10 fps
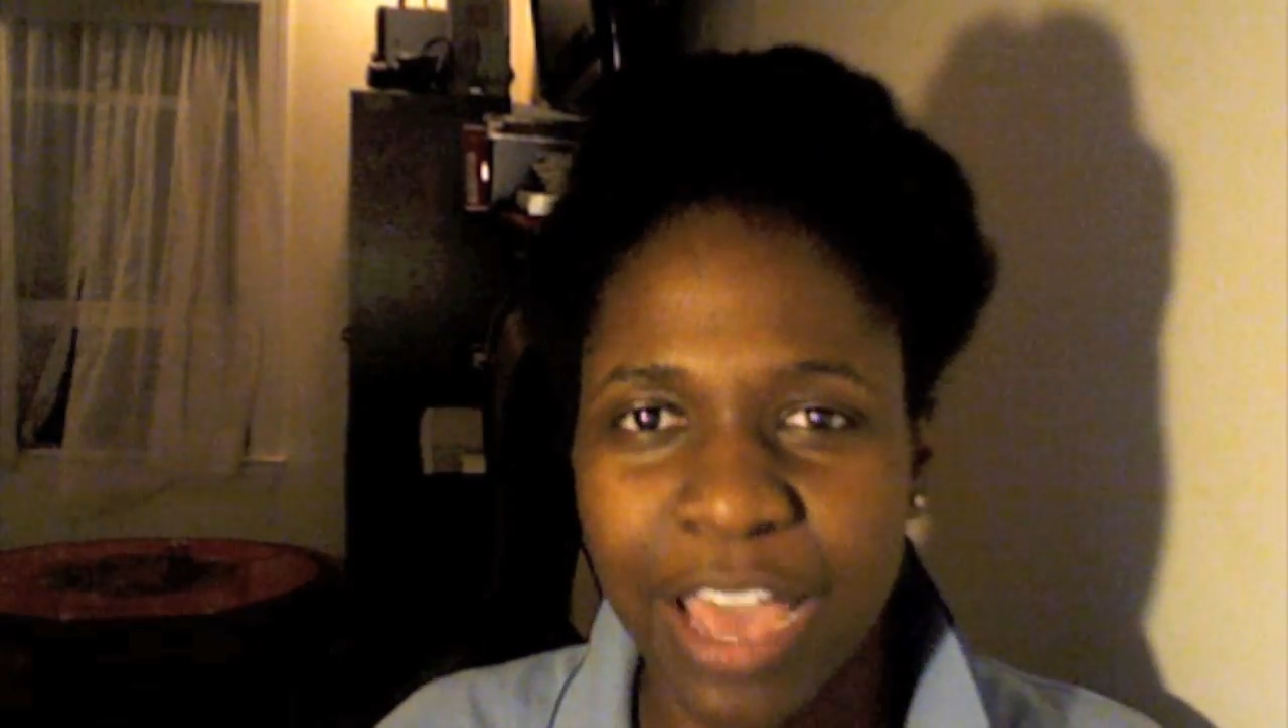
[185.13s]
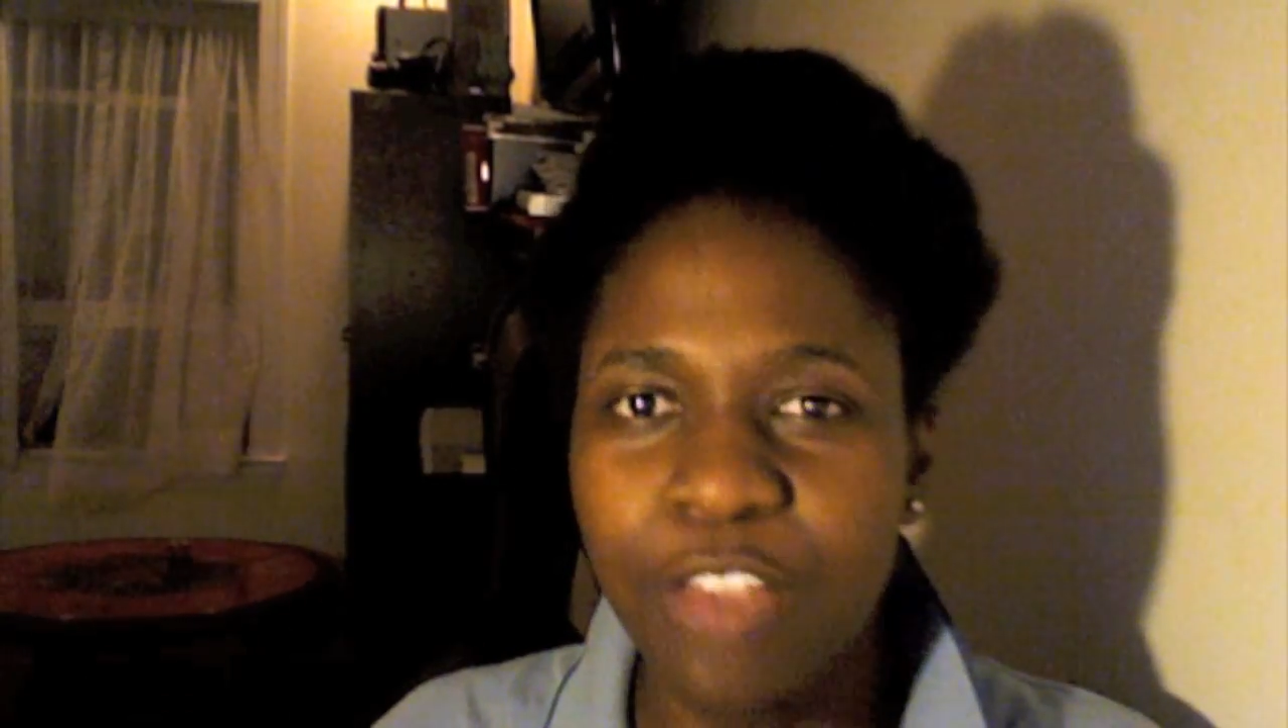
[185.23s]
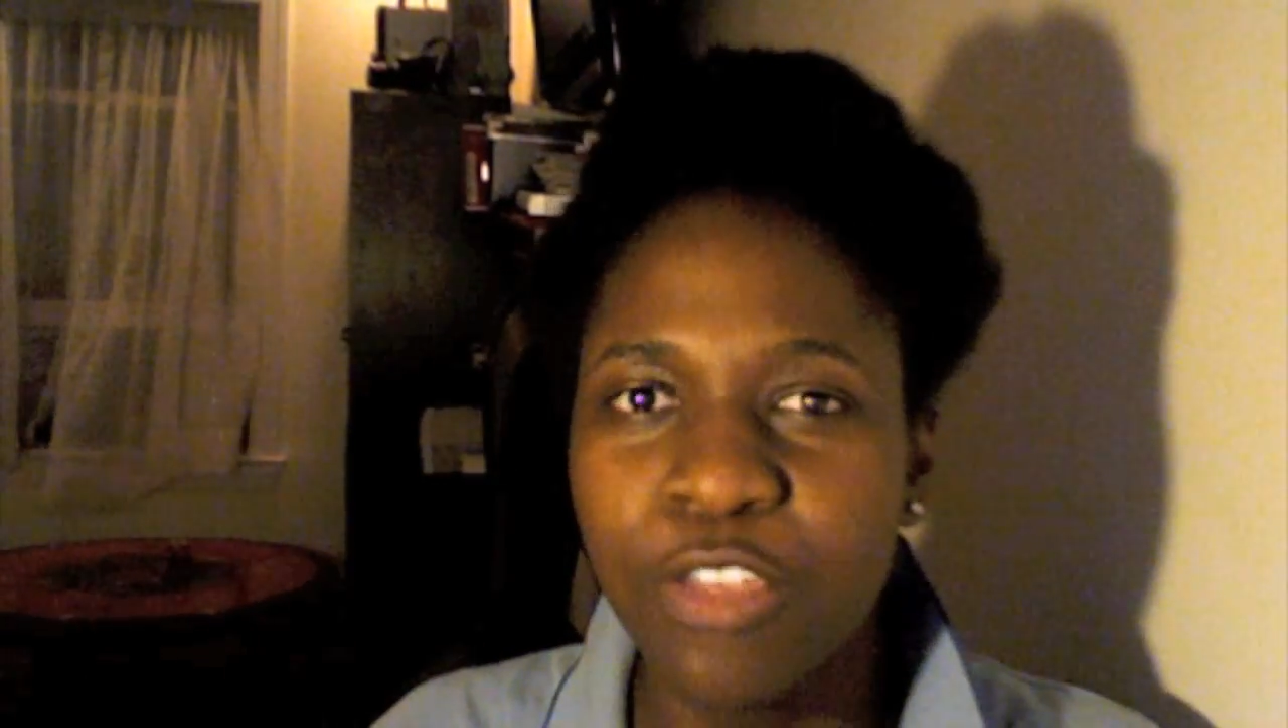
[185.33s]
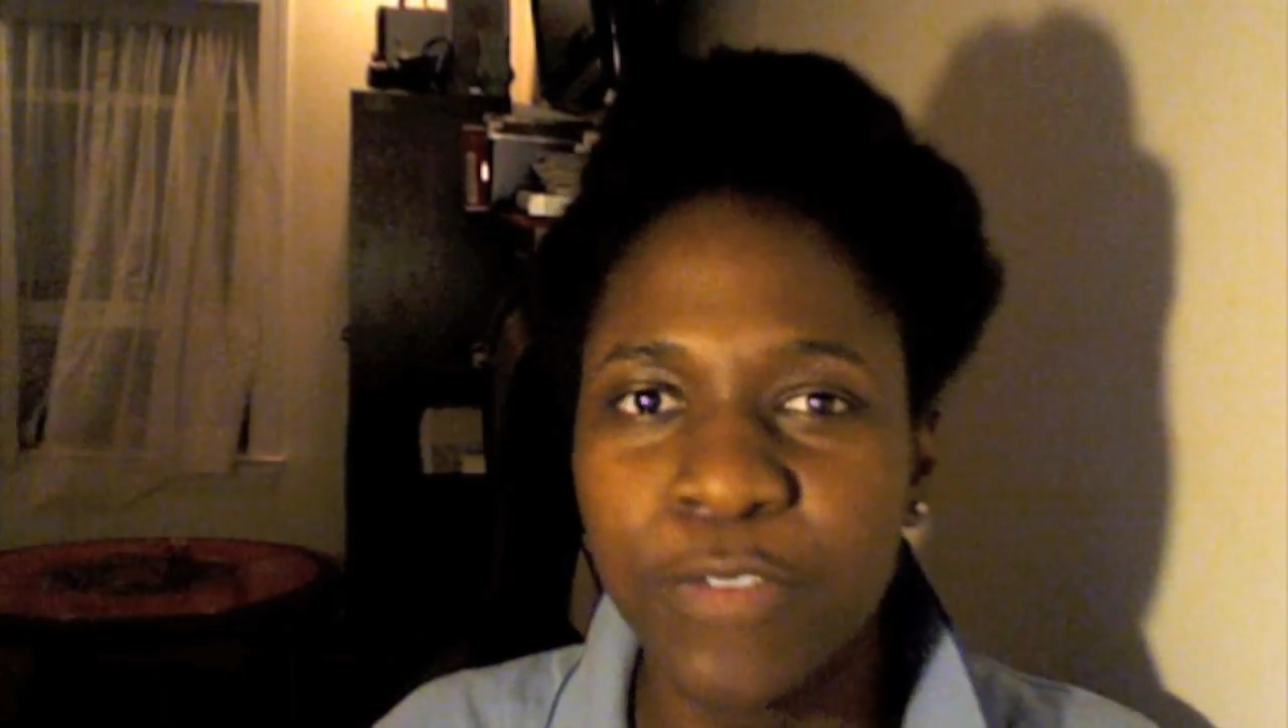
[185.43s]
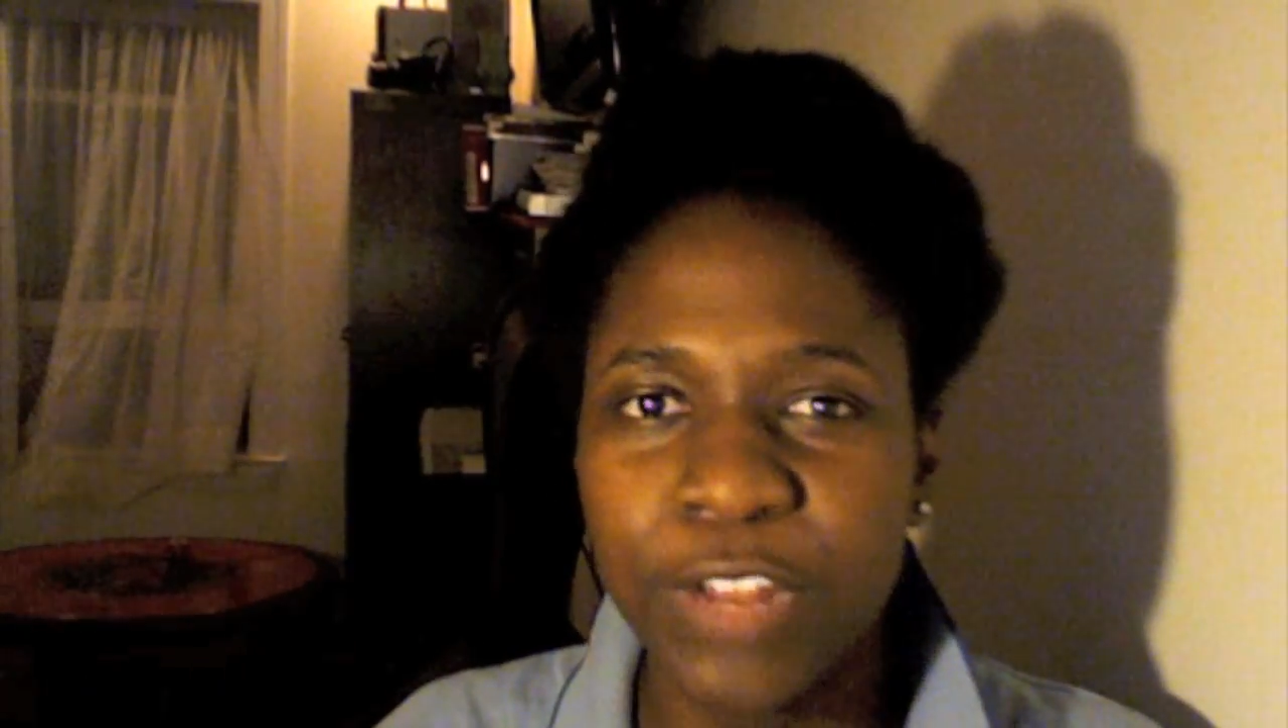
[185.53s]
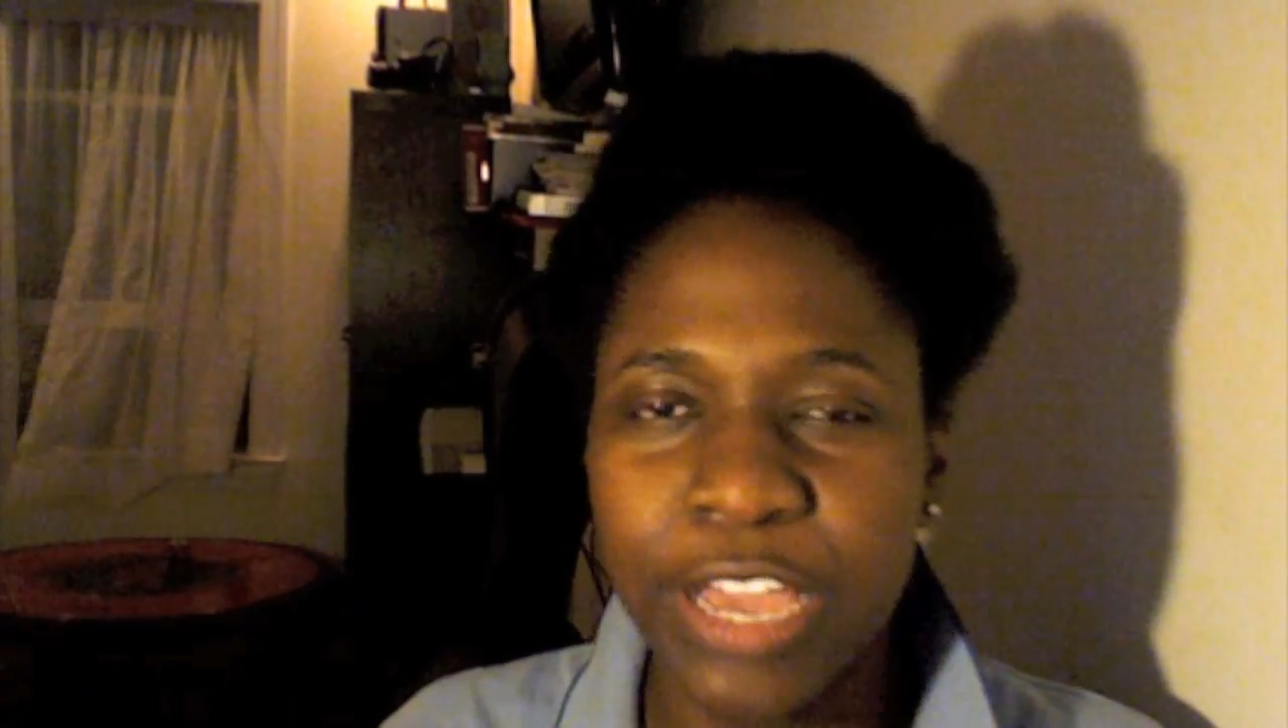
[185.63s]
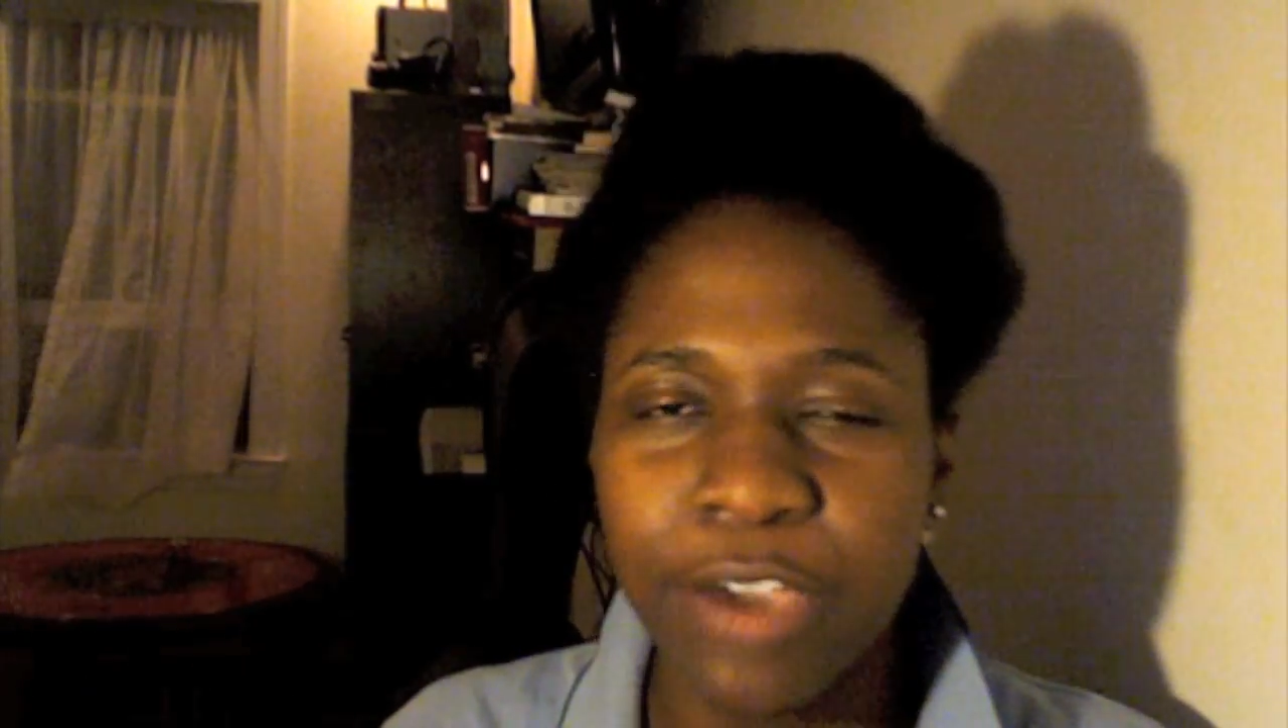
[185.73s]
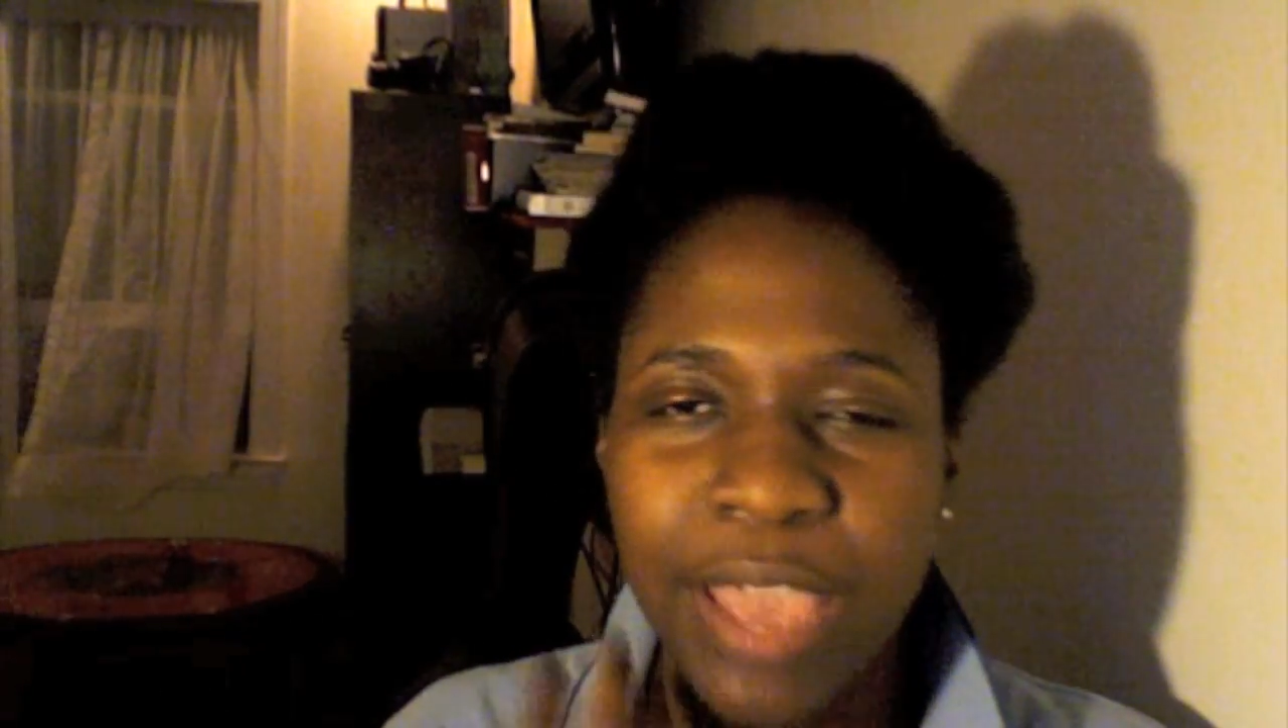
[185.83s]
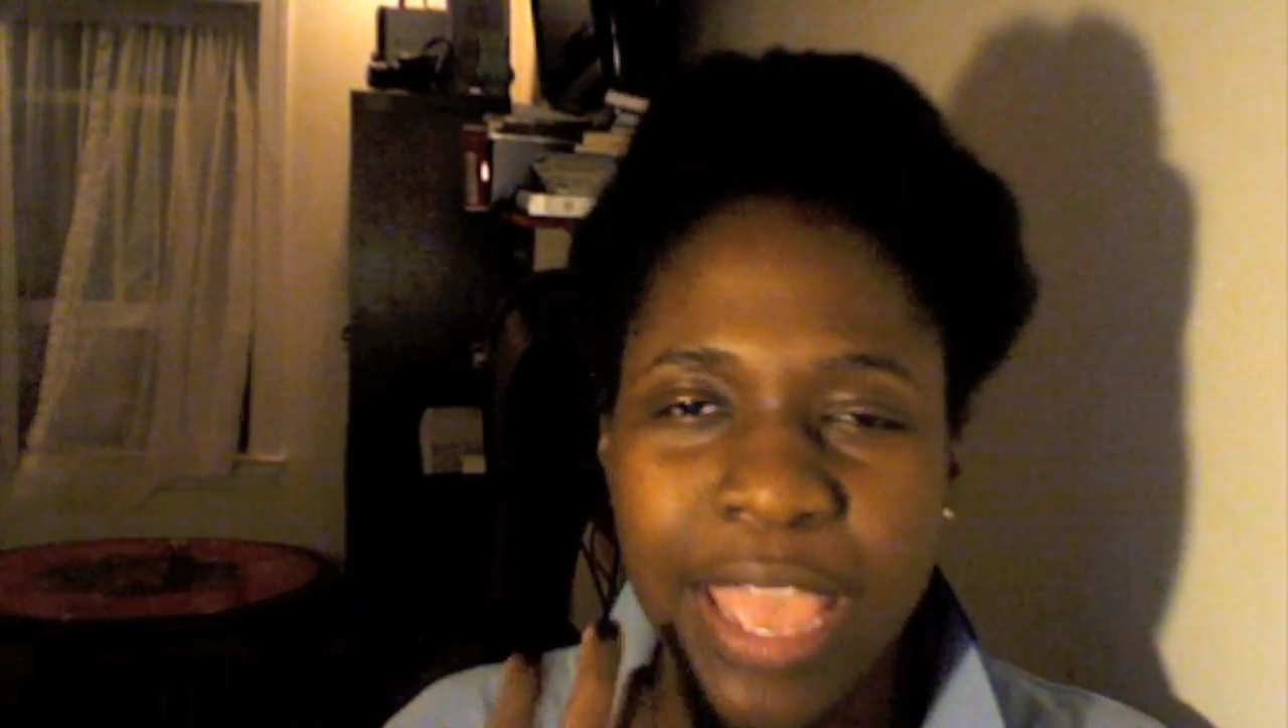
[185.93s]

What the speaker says: other video,